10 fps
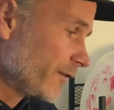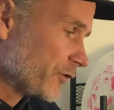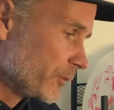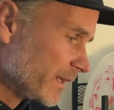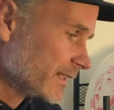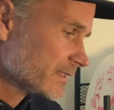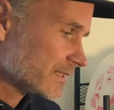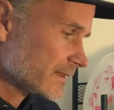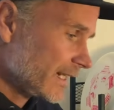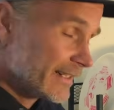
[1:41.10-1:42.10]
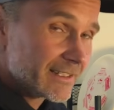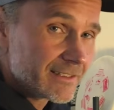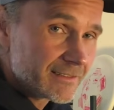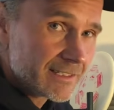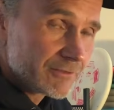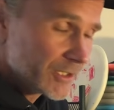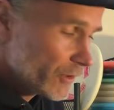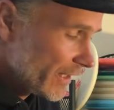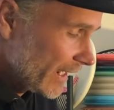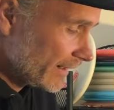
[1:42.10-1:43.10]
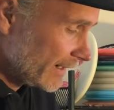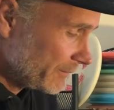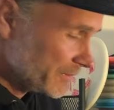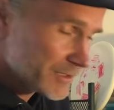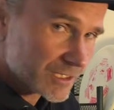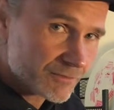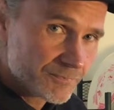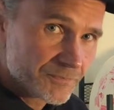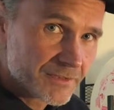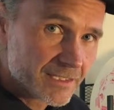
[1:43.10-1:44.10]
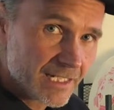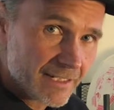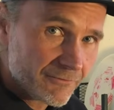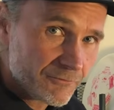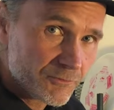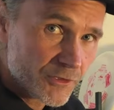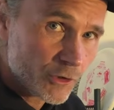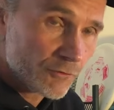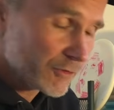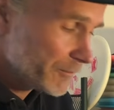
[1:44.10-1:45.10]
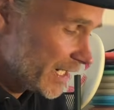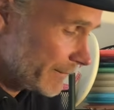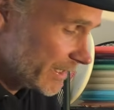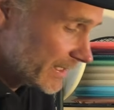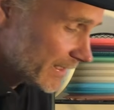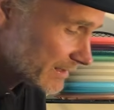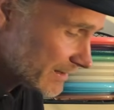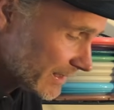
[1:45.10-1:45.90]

have two minis. I didn't even know that. I've been just kind of throwing from behind my disc